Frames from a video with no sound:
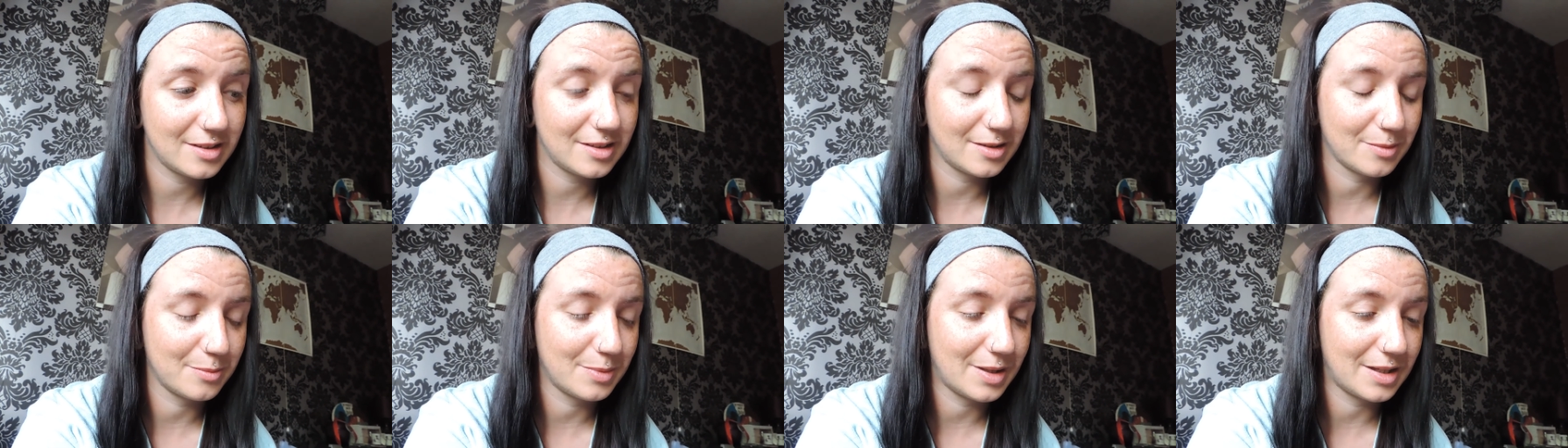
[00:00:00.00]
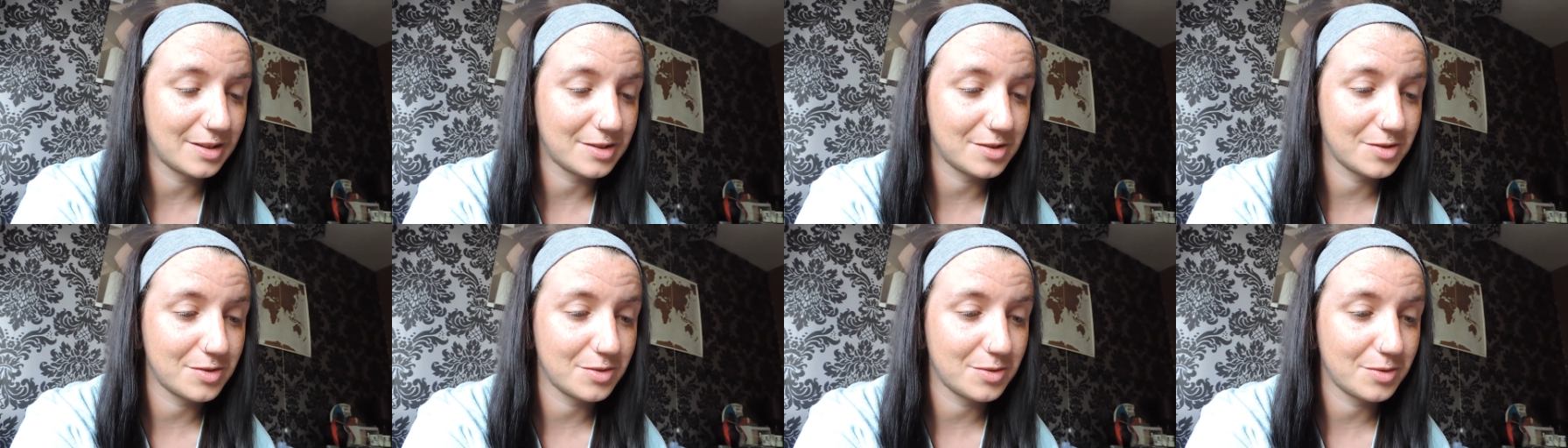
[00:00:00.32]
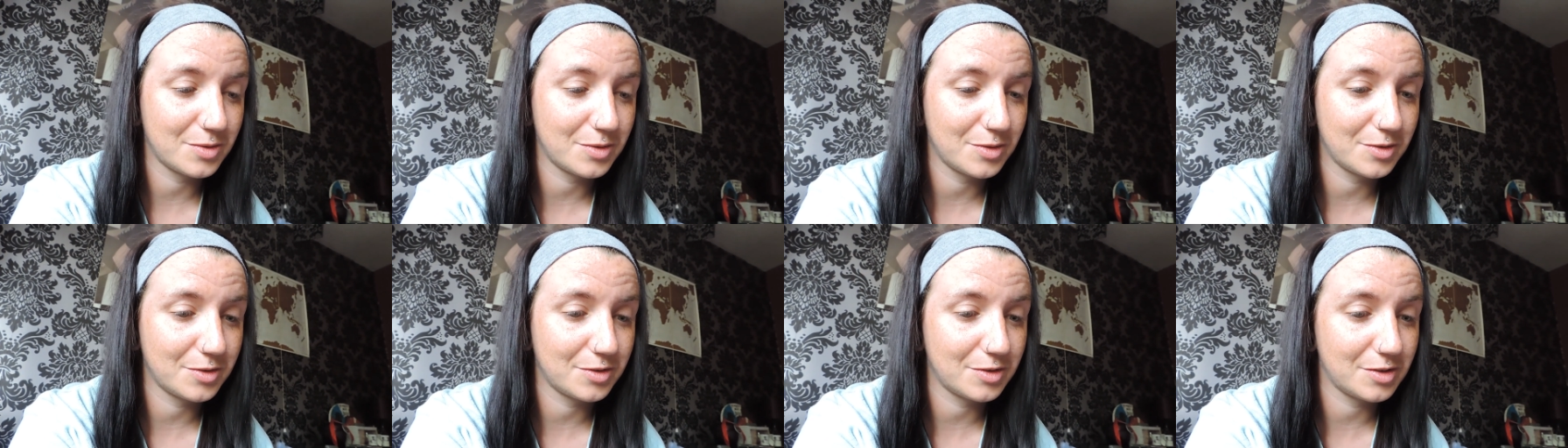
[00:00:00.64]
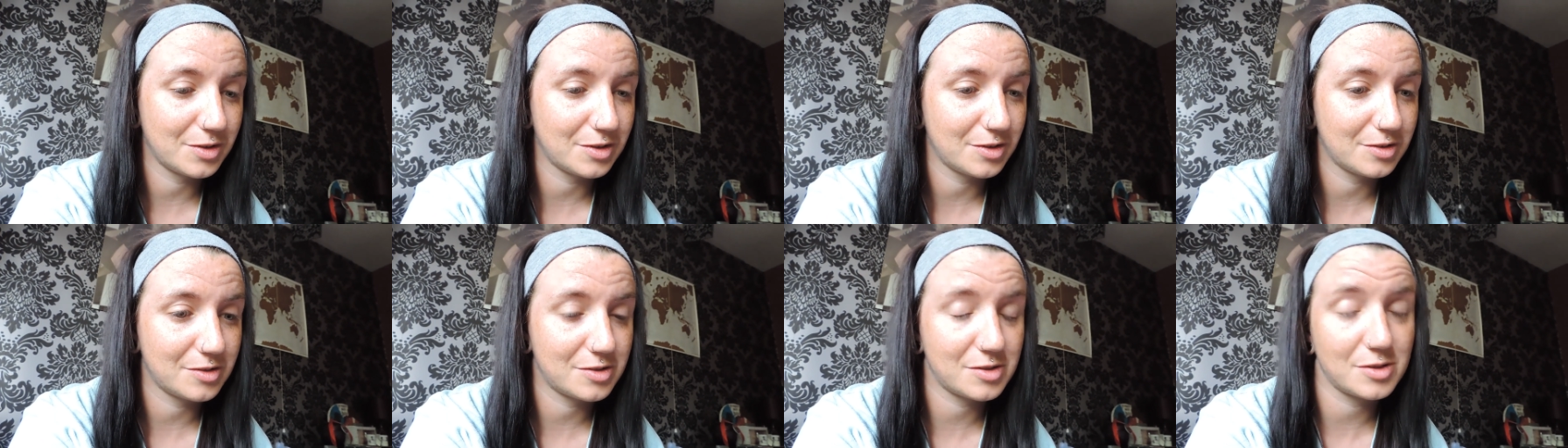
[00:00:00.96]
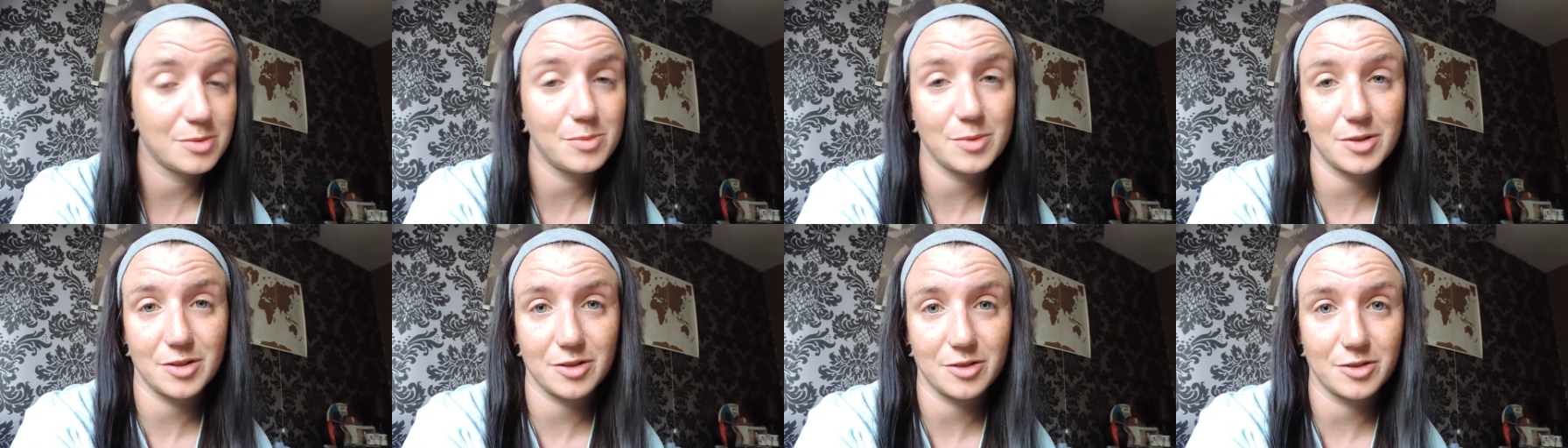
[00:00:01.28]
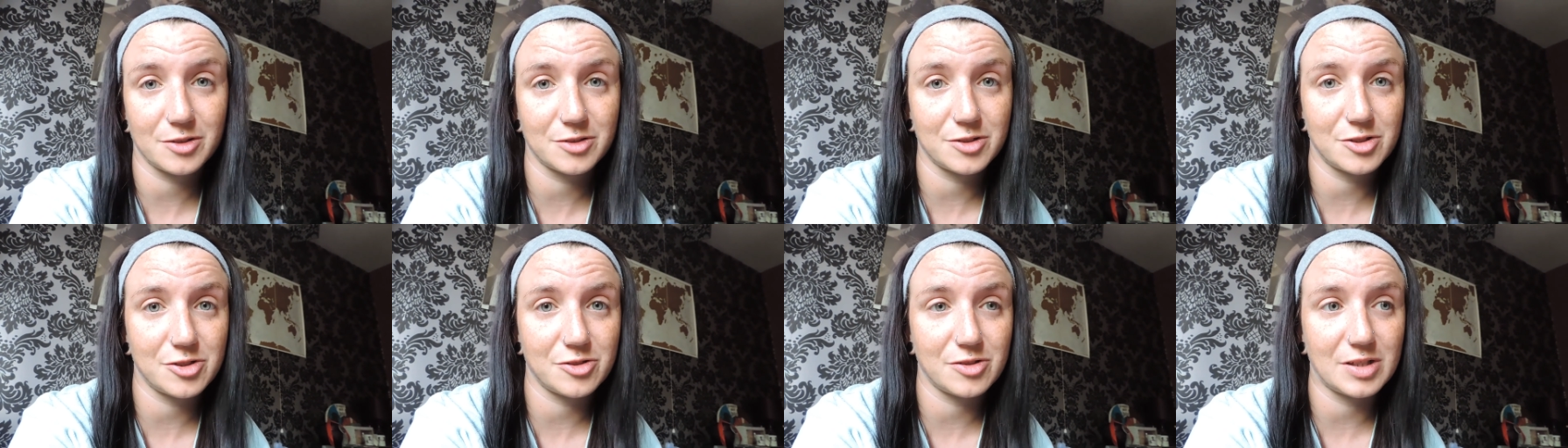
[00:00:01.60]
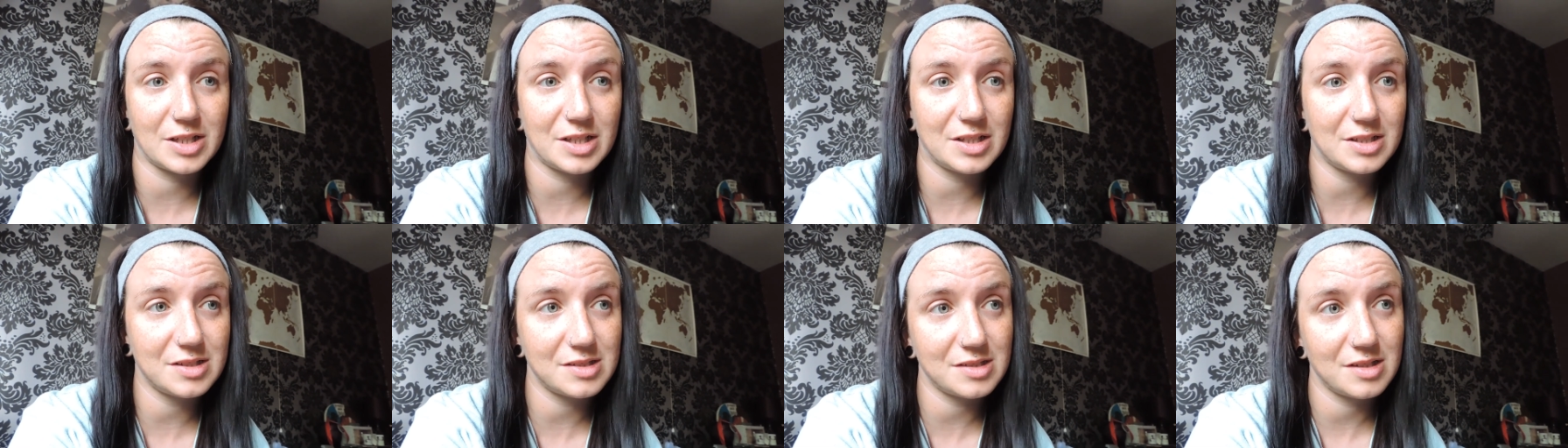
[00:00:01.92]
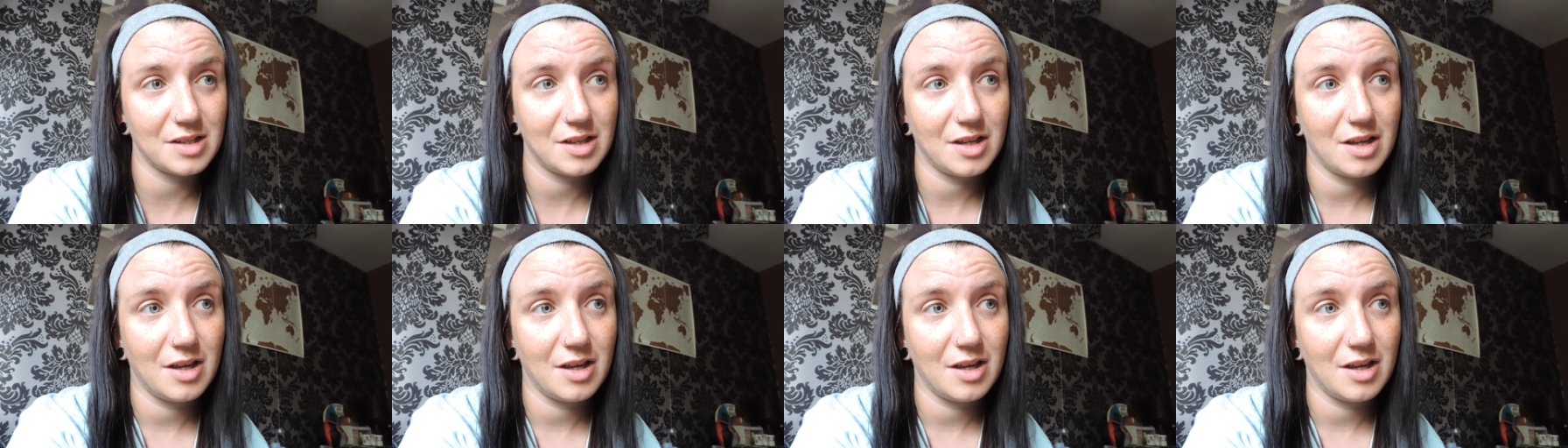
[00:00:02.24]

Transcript: compared to other some other countries.